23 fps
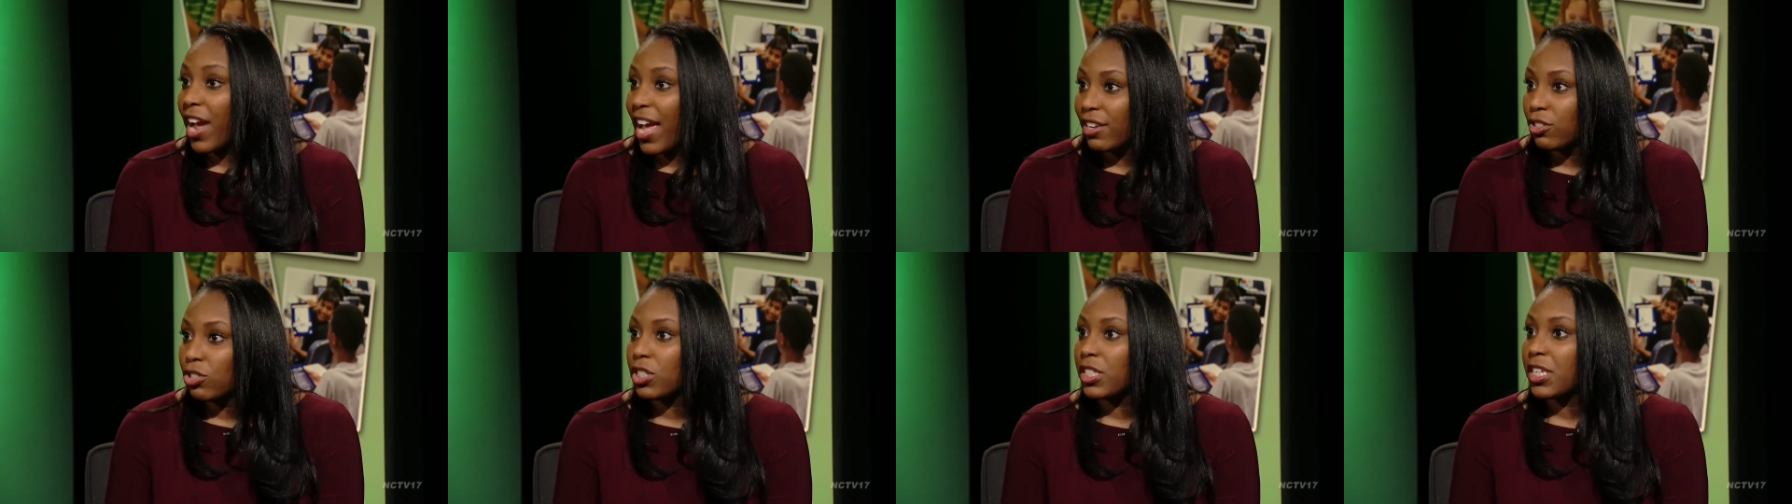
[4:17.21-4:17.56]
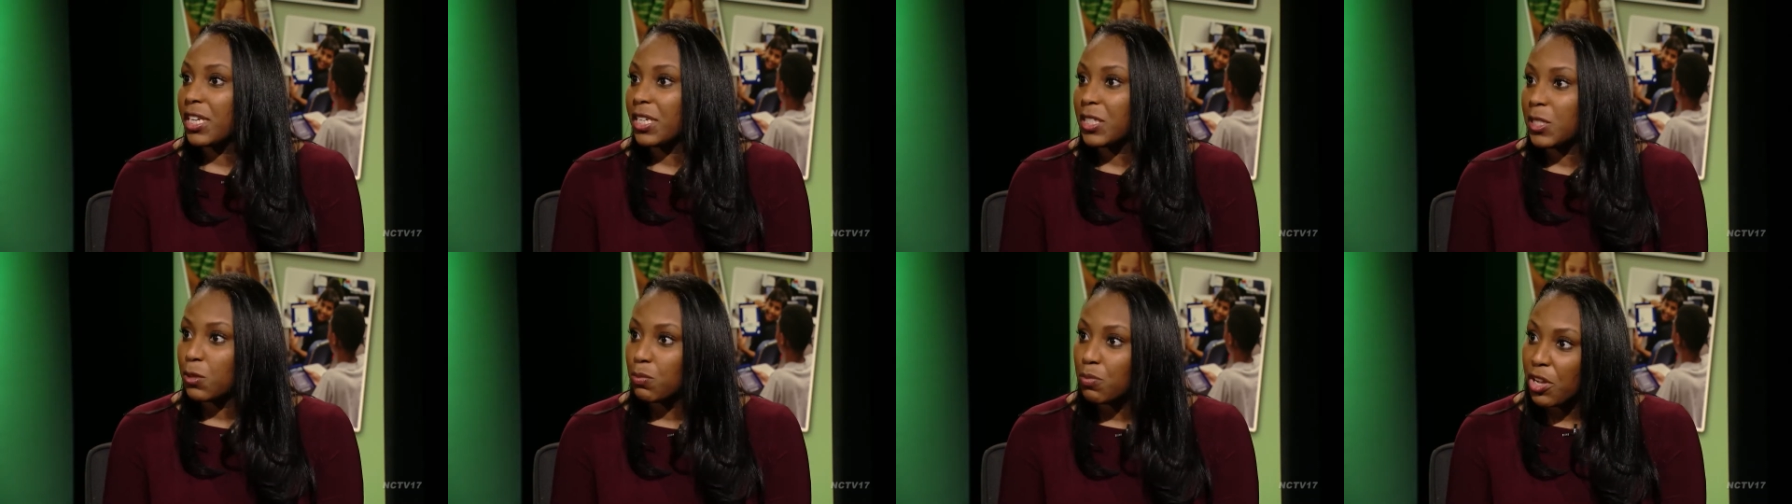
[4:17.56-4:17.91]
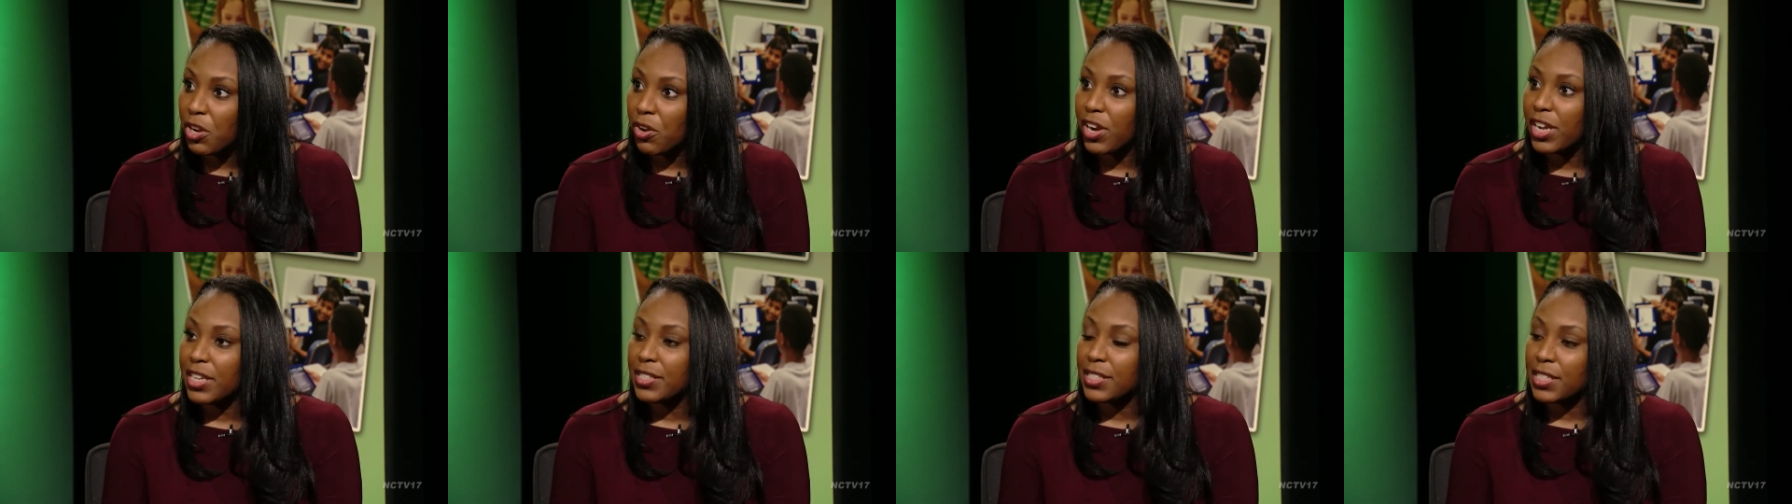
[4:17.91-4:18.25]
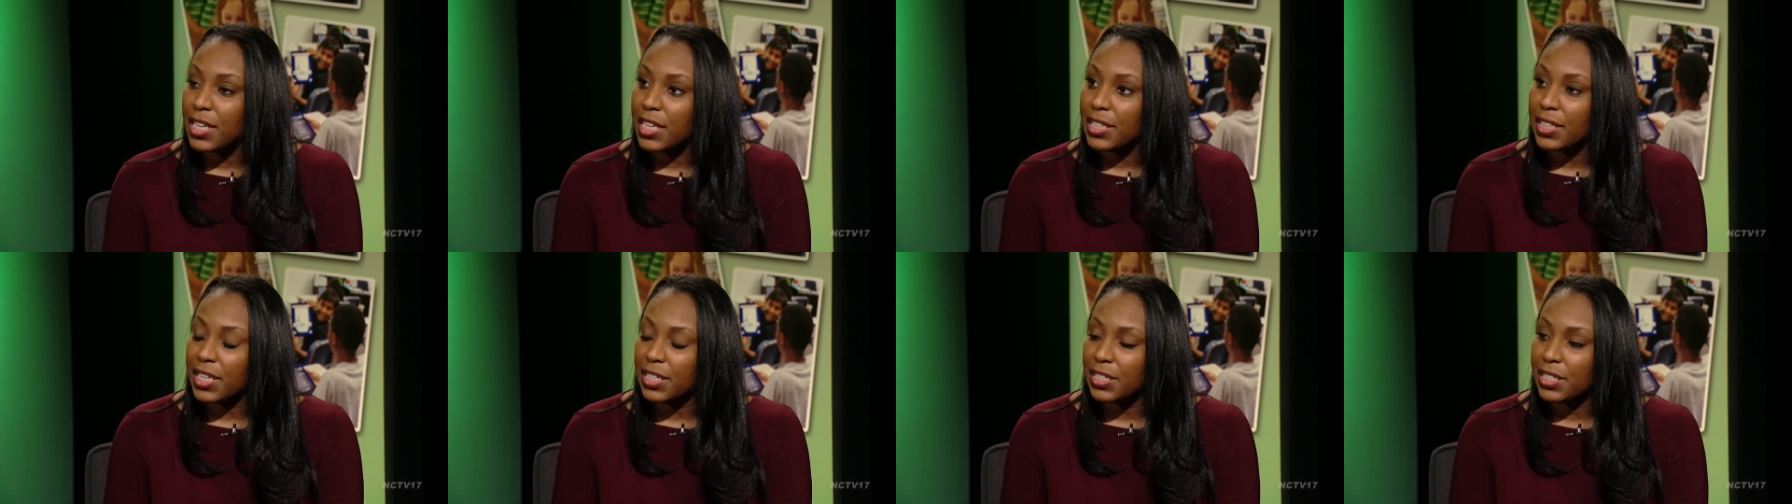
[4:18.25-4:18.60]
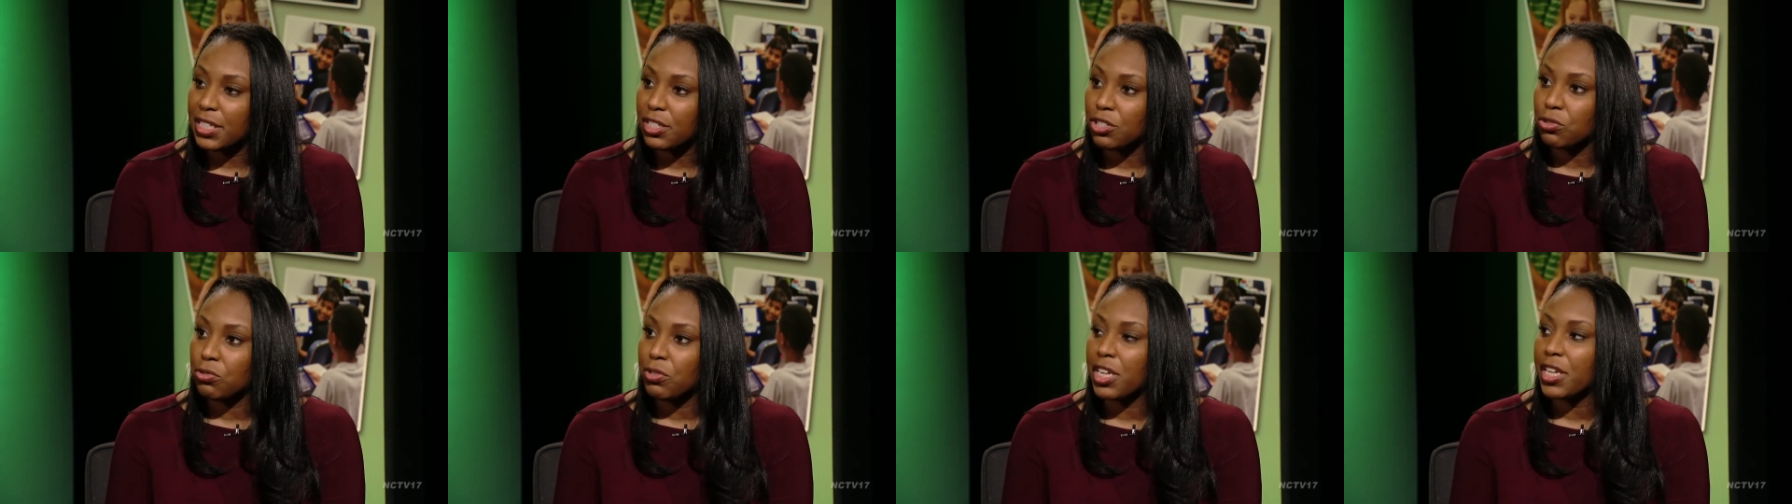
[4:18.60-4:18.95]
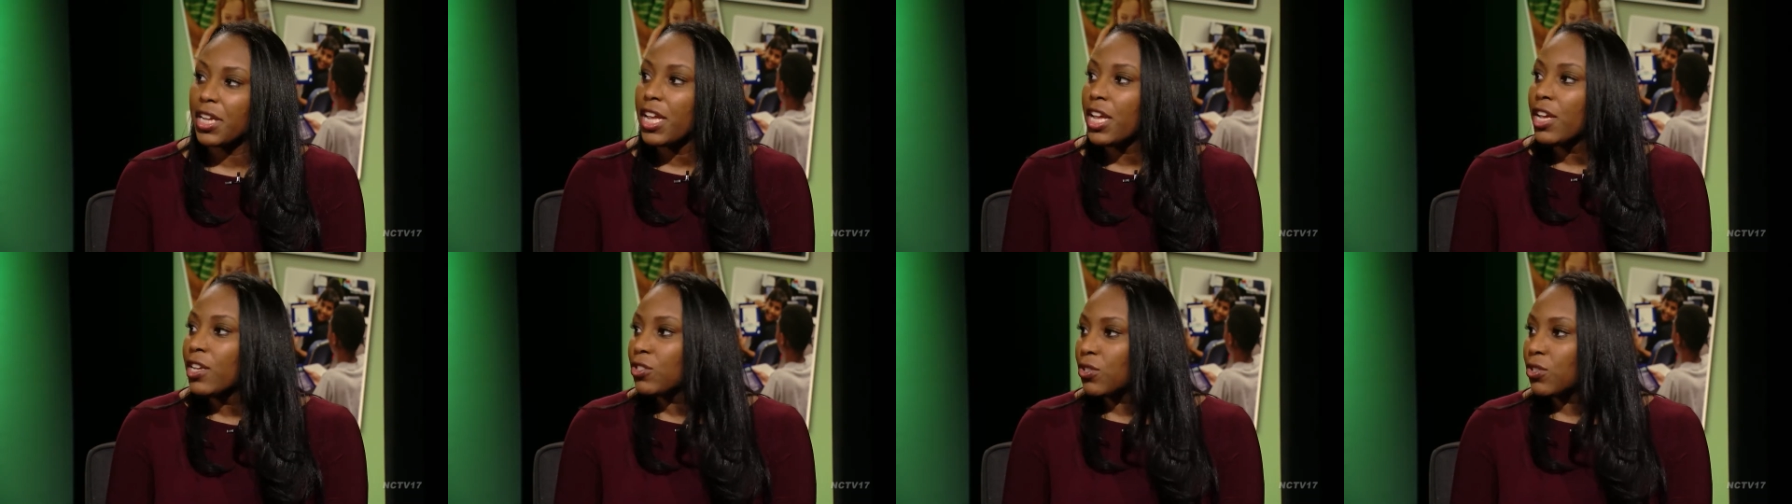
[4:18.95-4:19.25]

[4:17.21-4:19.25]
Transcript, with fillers: actually experiencing the district.